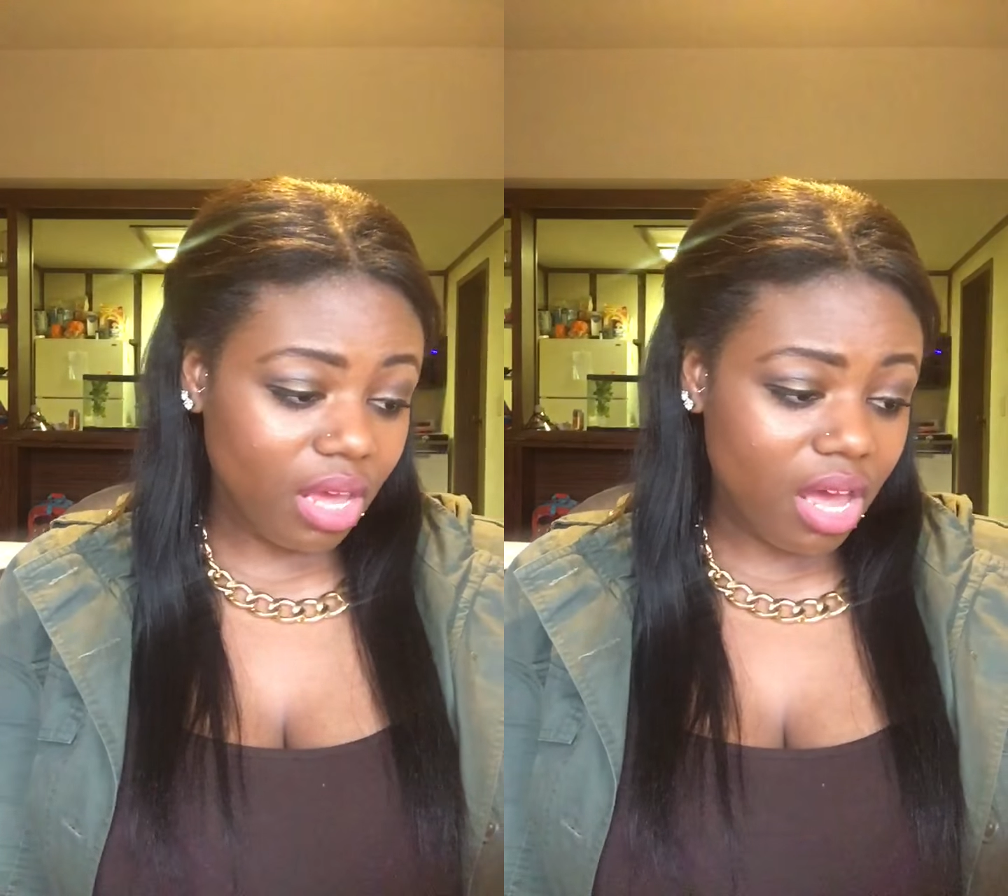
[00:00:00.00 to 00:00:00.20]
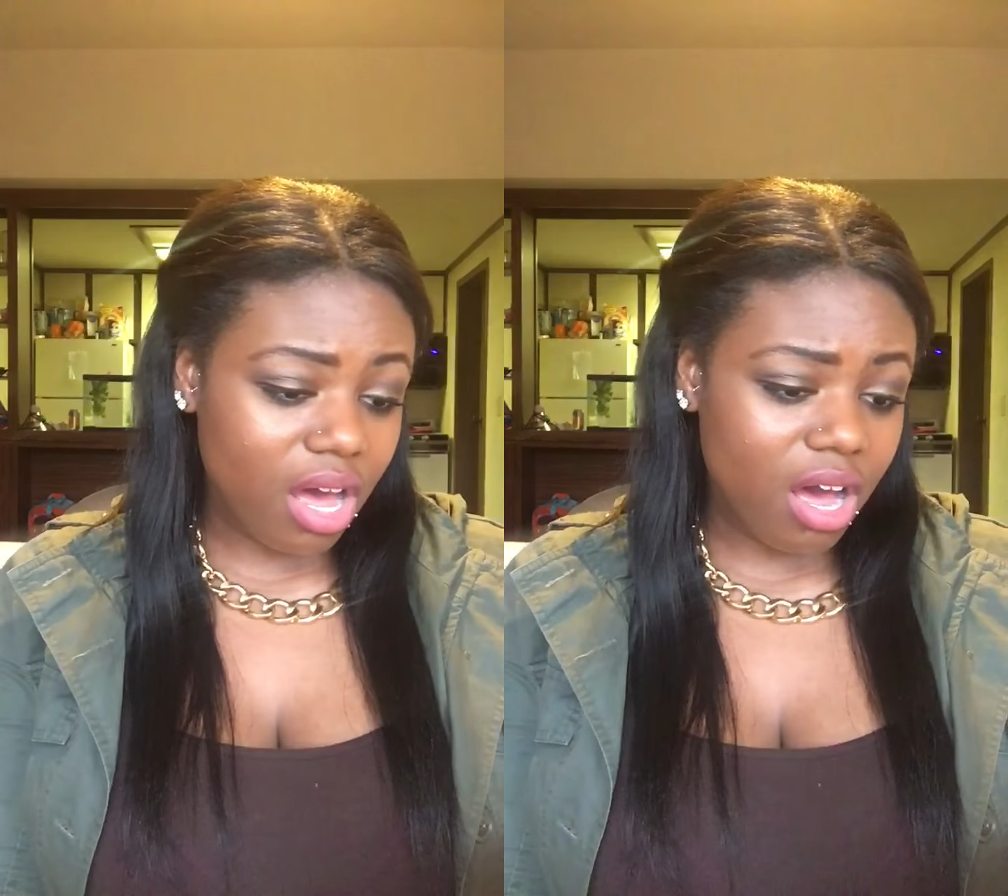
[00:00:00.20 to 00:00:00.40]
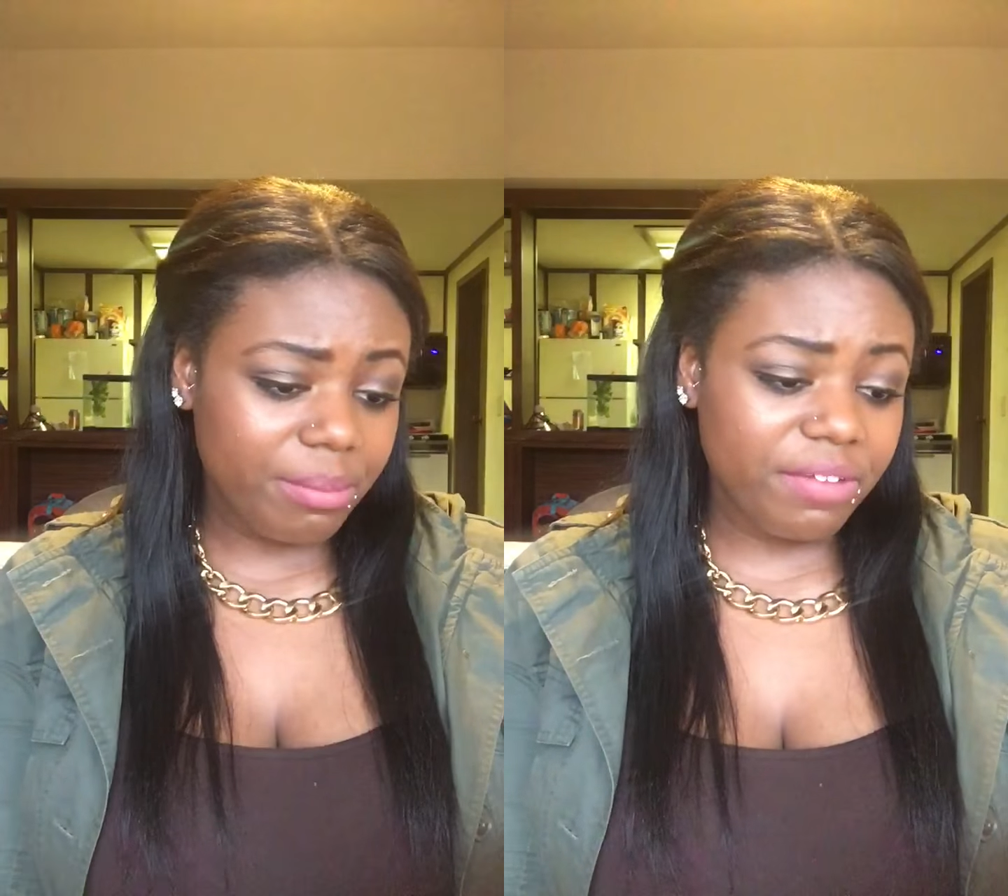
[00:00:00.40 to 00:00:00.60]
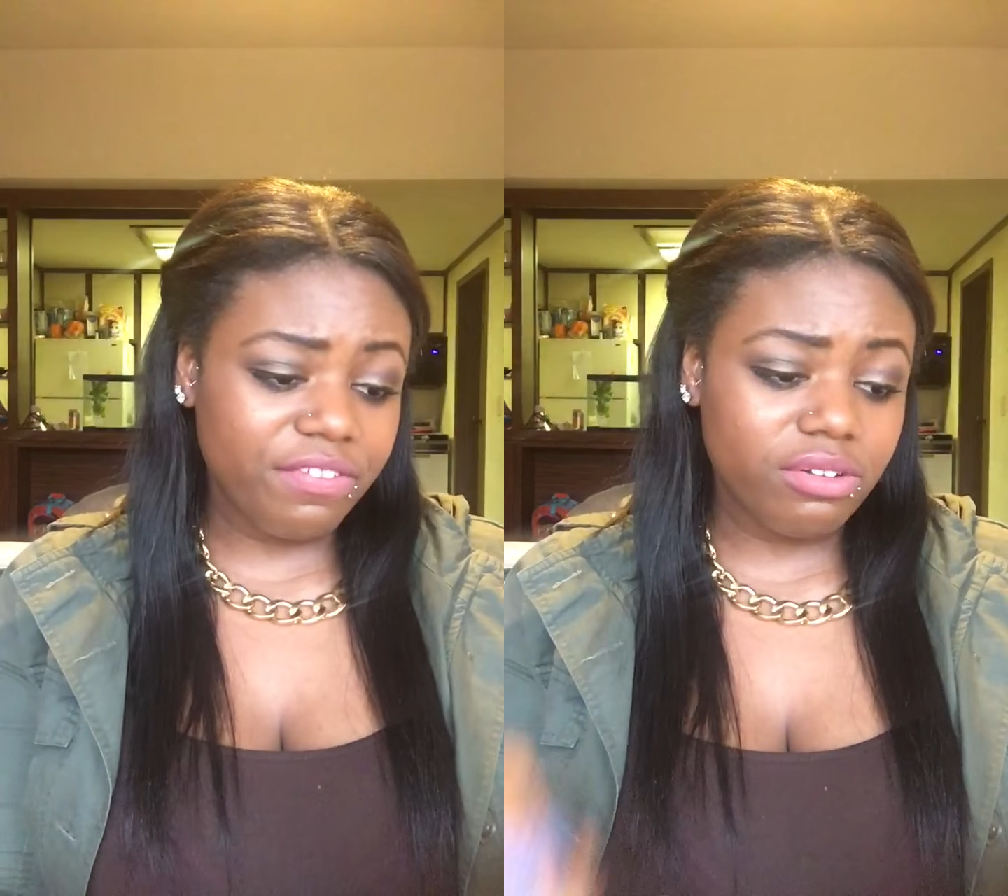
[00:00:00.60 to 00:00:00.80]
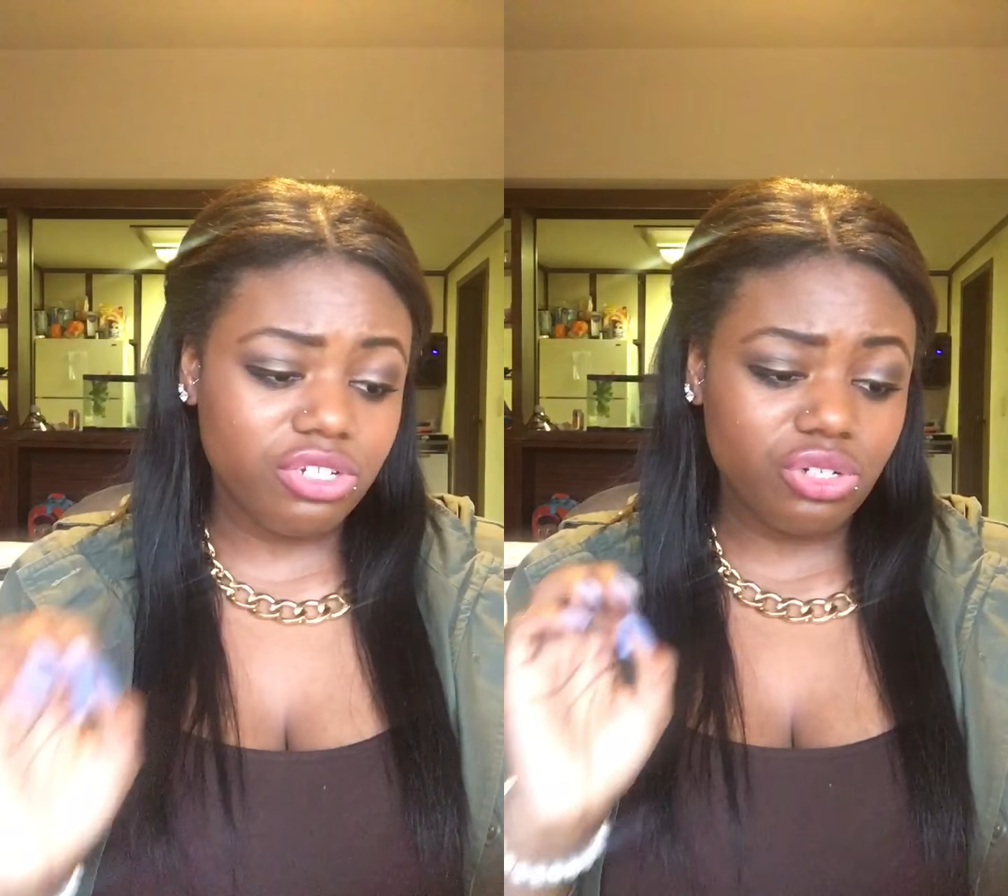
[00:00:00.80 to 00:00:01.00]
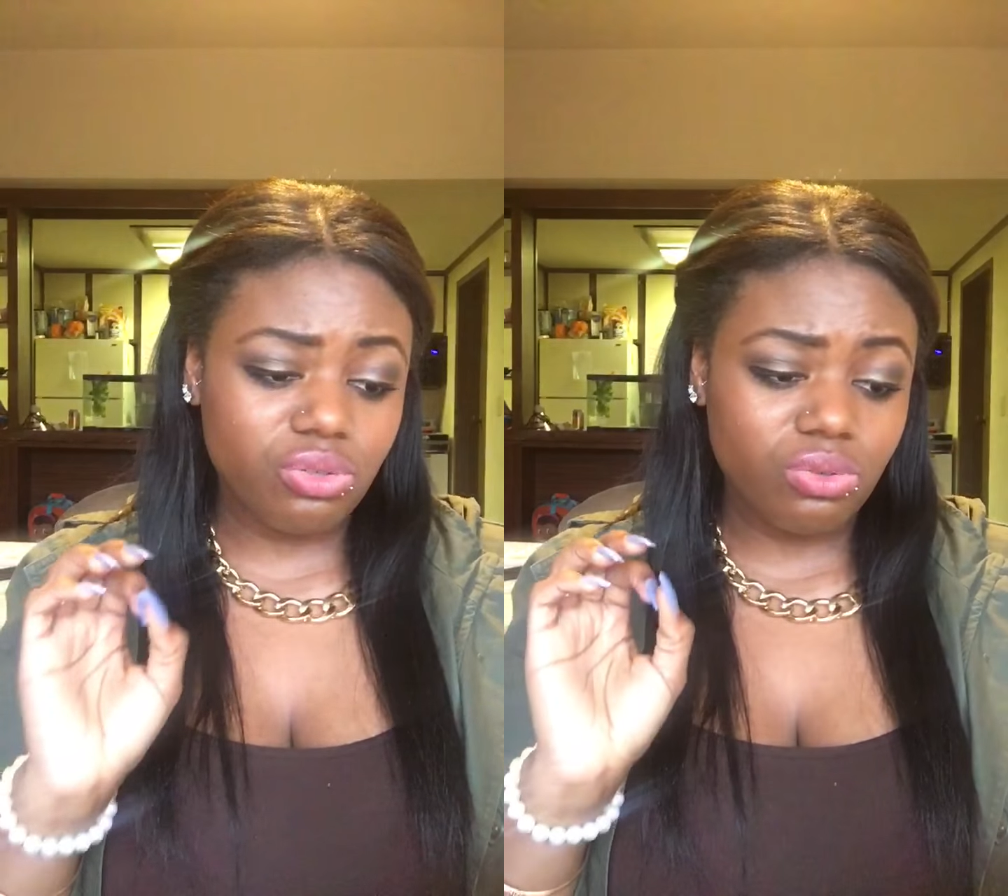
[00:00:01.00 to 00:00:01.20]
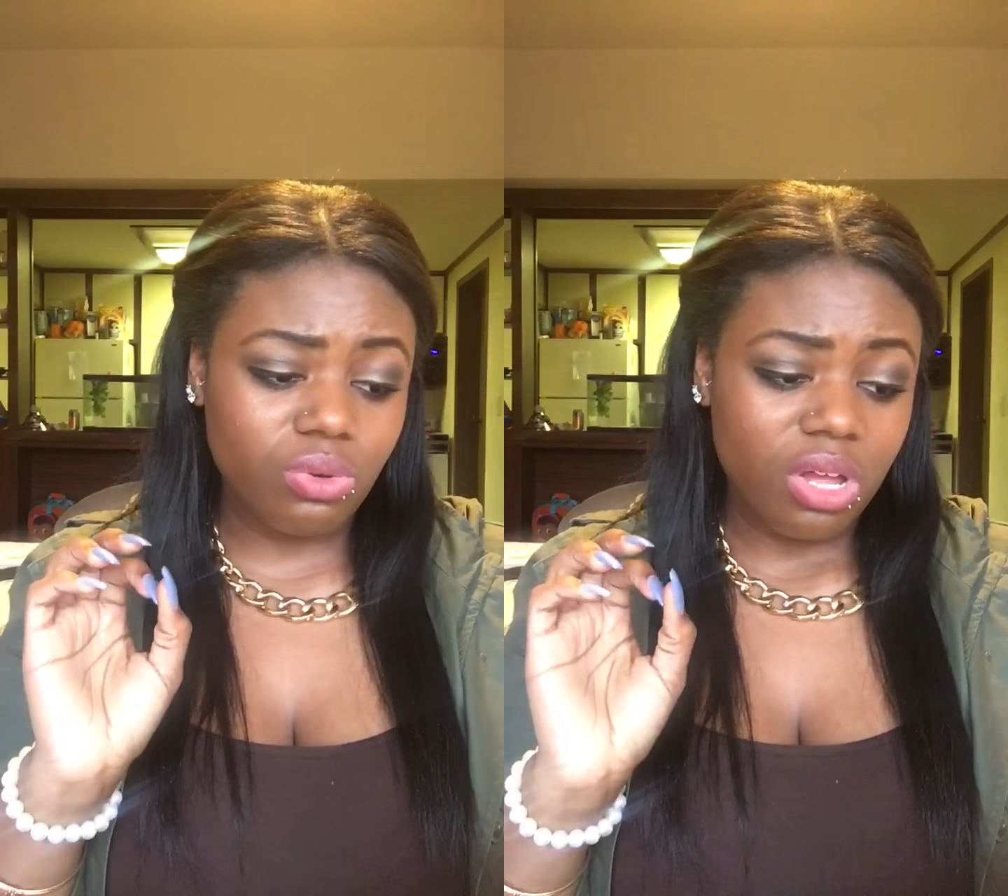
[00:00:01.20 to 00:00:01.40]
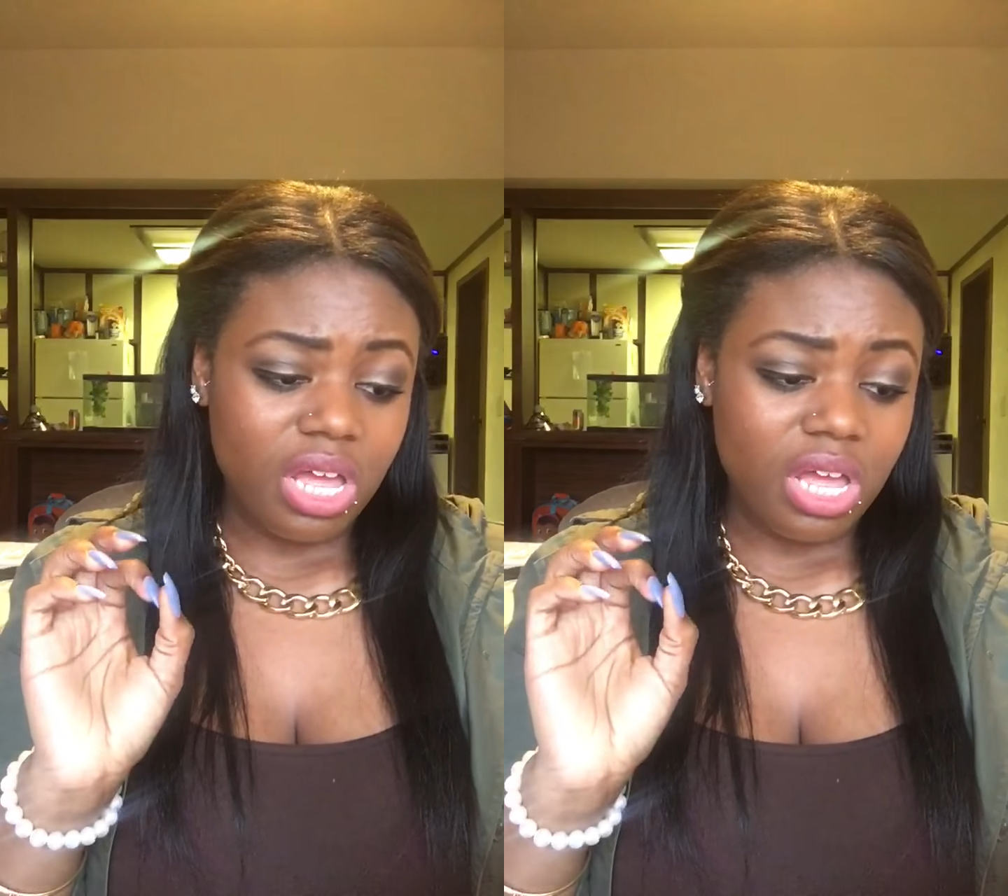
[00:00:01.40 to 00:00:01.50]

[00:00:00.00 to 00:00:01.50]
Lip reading: If you do